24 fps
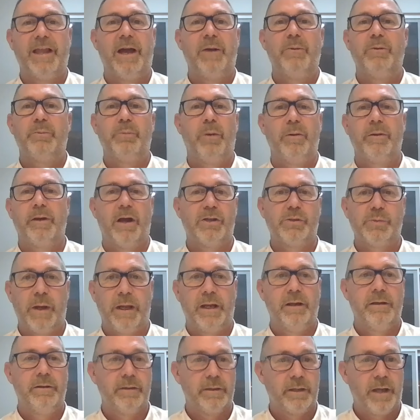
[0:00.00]
I think they would probably
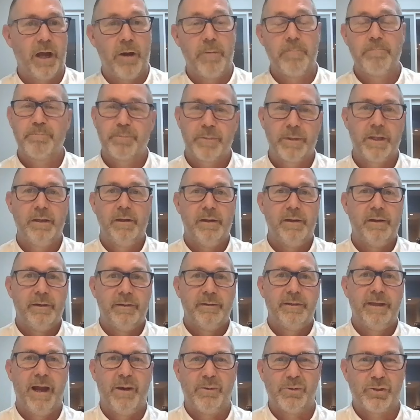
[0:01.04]
go to England and go,
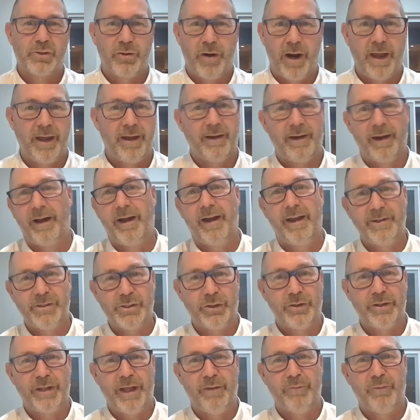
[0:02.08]
yeah, it was great and
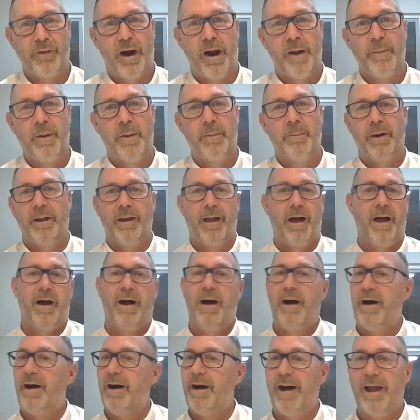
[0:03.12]
I enjoyed the environment,
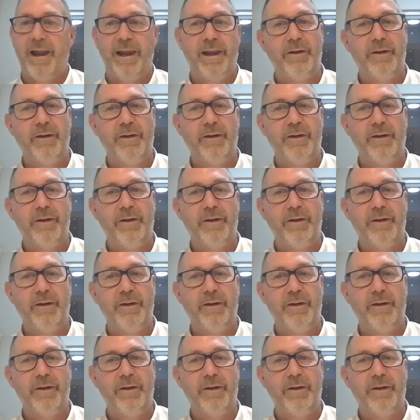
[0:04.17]
but like,